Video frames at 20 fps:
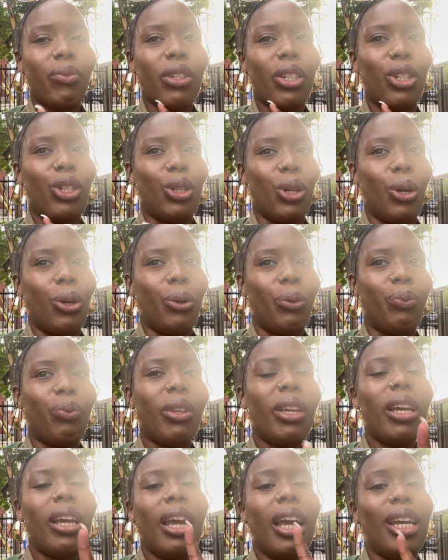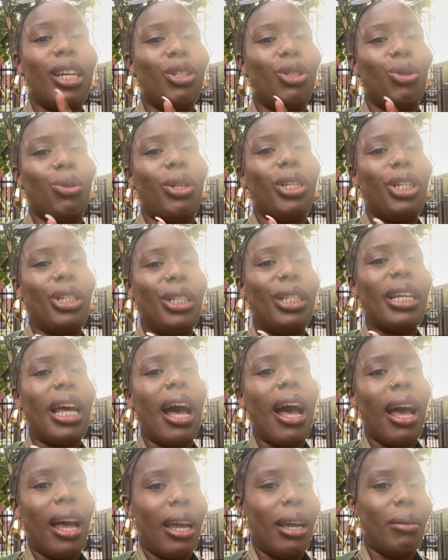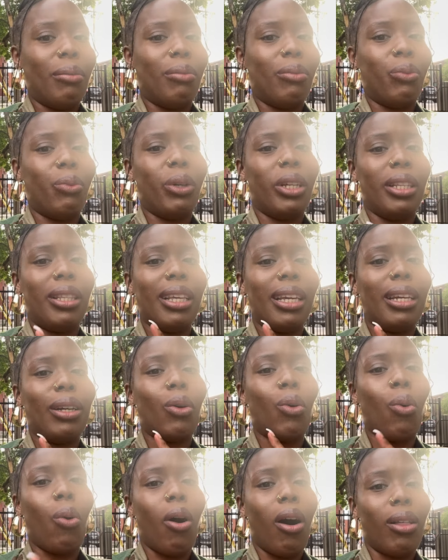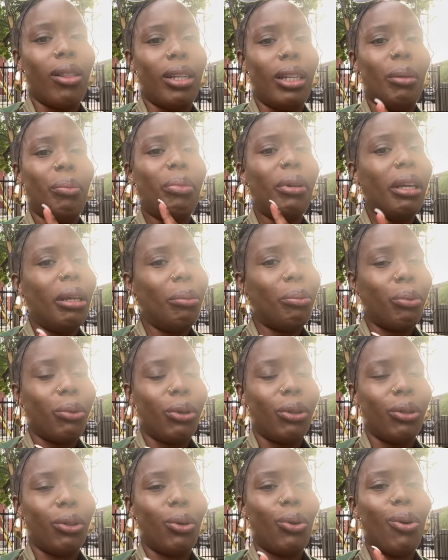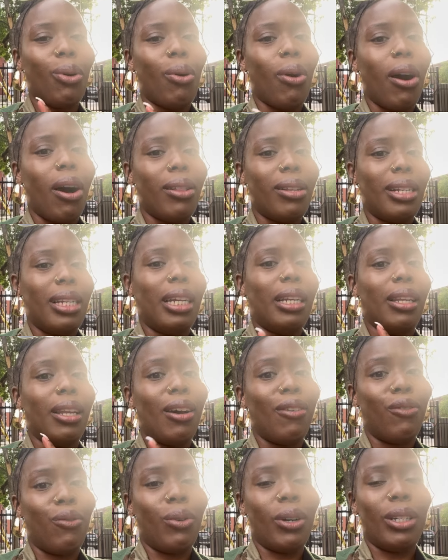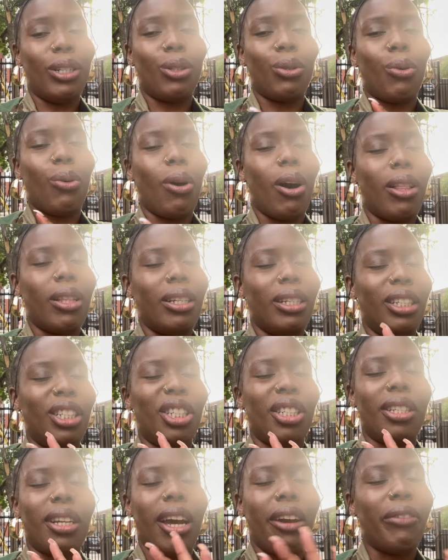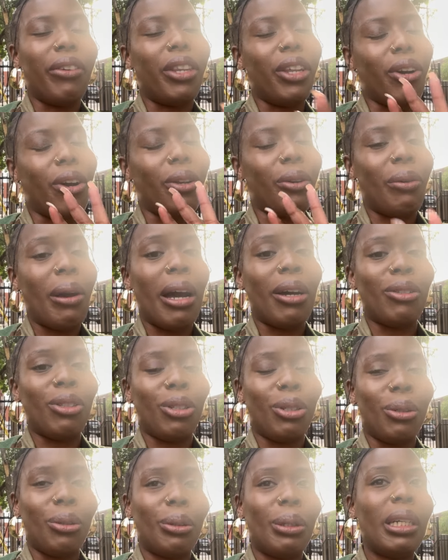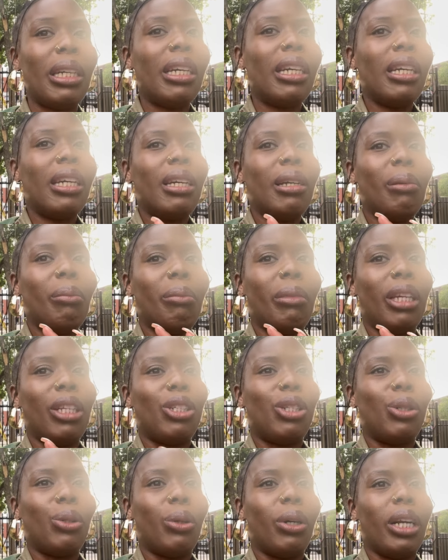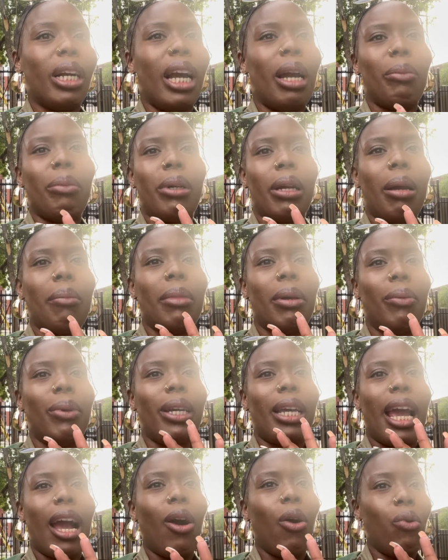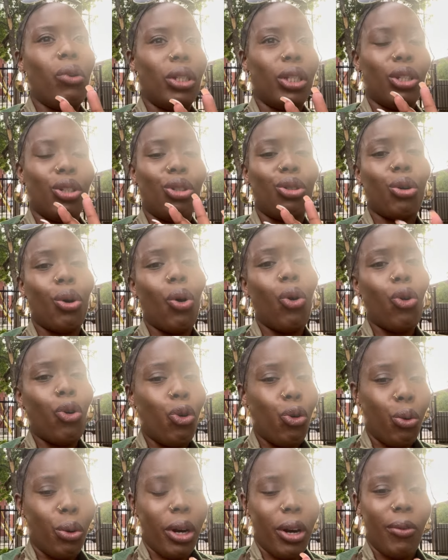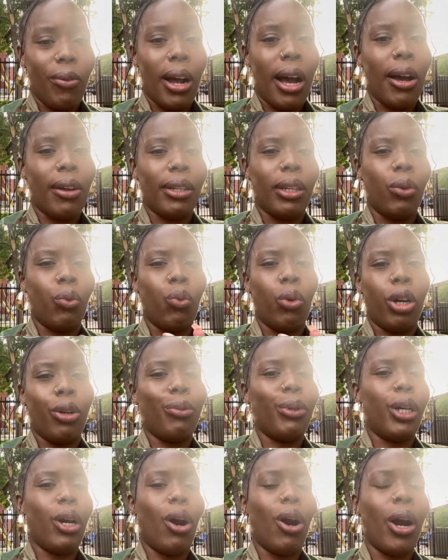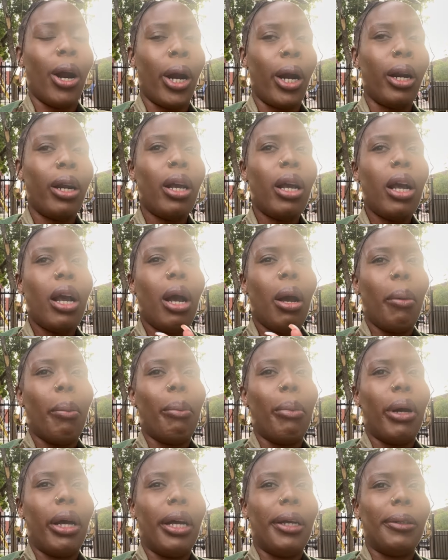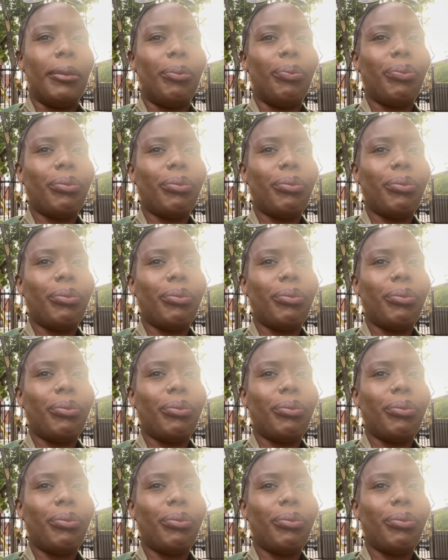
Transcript: So enjoy your time with quality people, quality loved ones, quality just everything all around you. Make sure, I mean, we can't always control who we're around and where we are, but